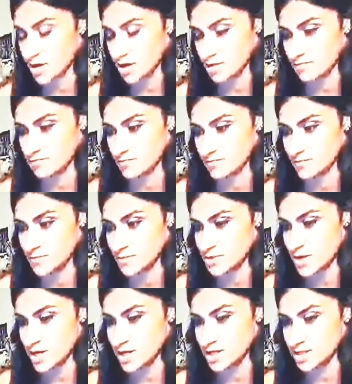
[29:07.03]
Okay.
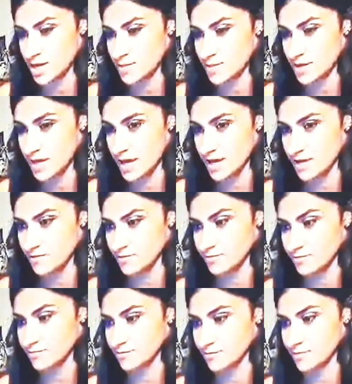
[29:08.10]
Training time in cave.
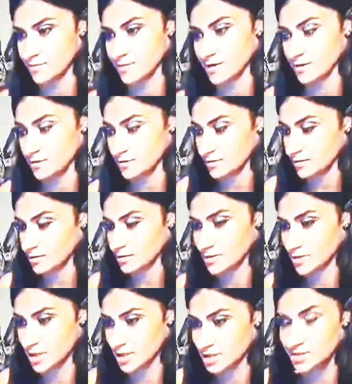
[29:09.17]

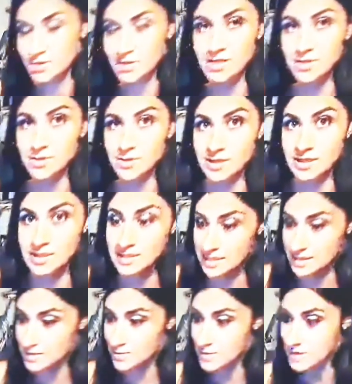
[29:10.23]
Luke's on screen, so we're getting
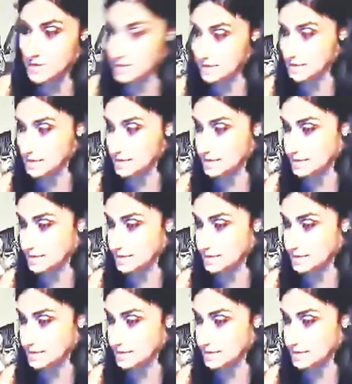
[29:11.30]
down to business.